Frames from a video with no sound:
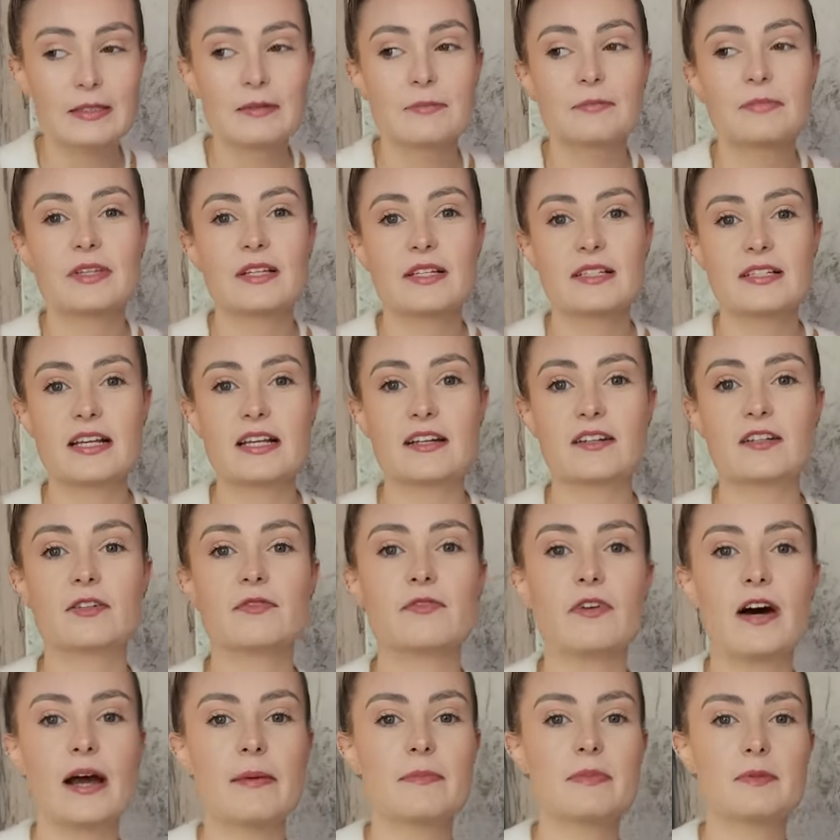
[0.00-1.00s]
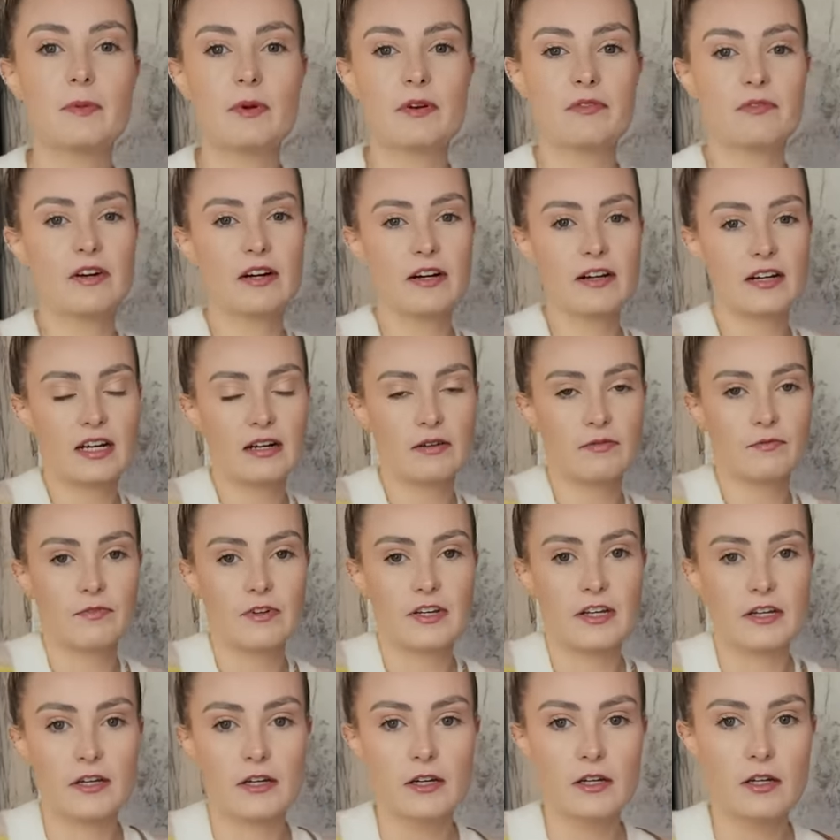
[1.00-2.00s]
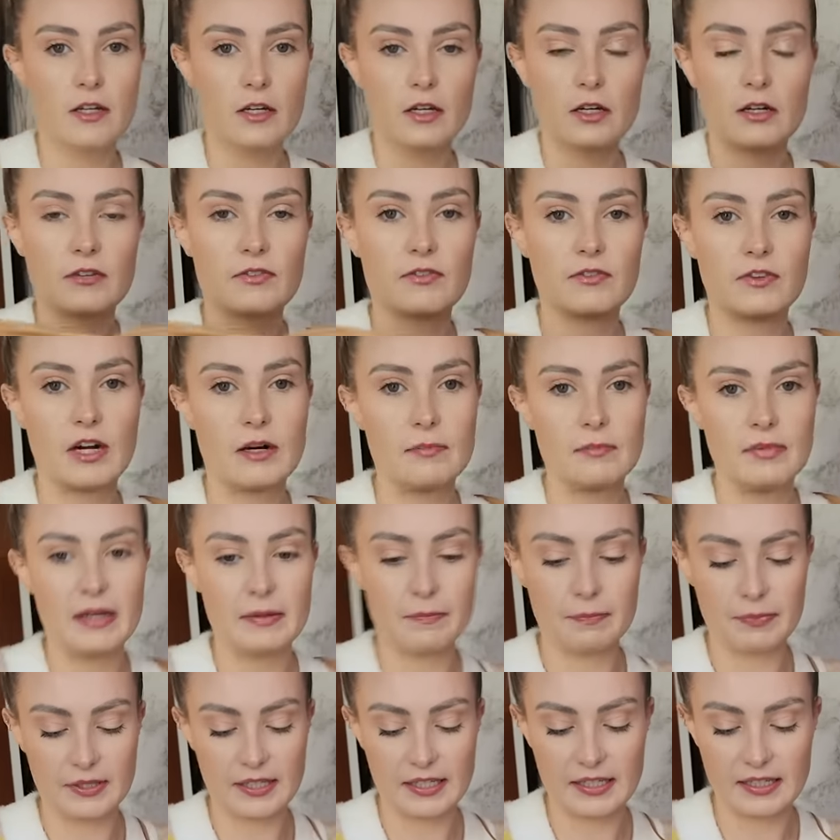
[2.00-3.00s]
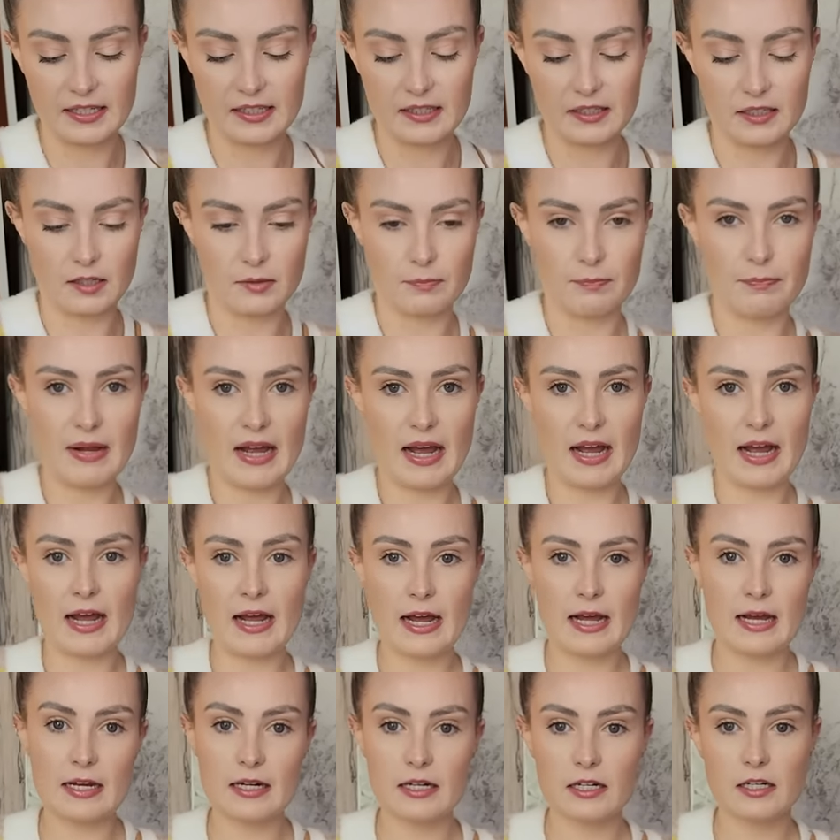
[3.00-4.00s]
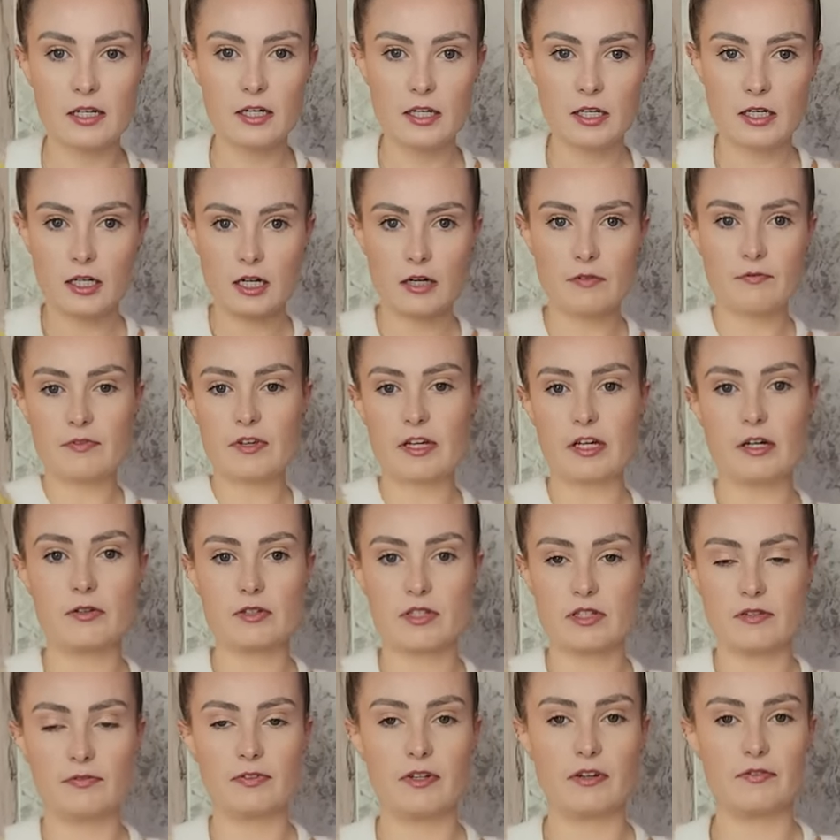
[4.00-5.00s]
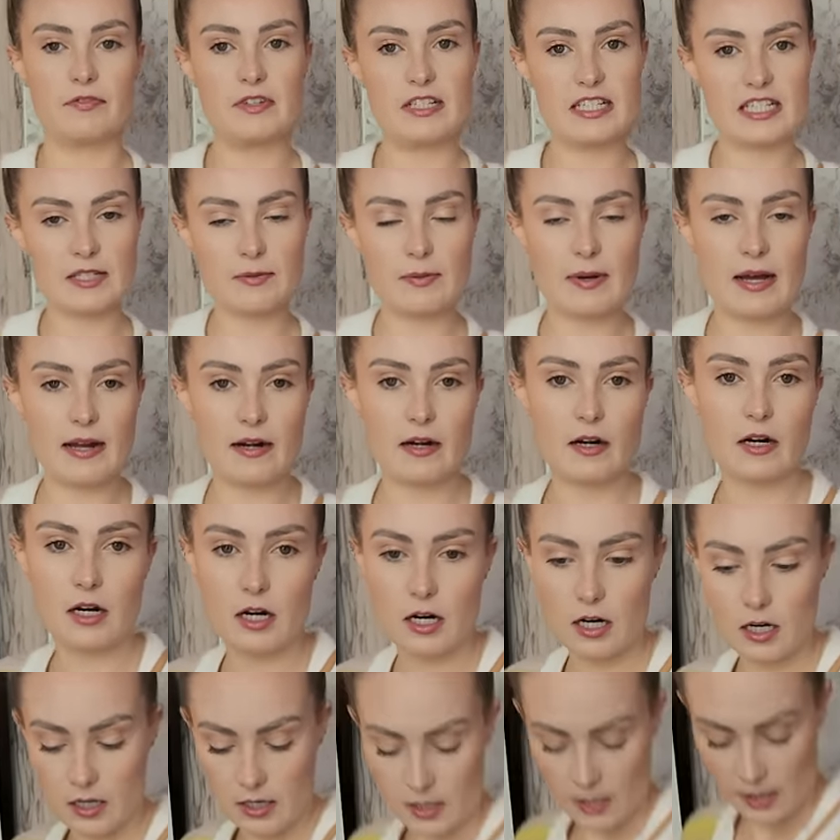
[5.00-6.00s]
Please send good vibes, but I'm very comfy. Got my pleated little bag, comfy cozy fluffy sweater,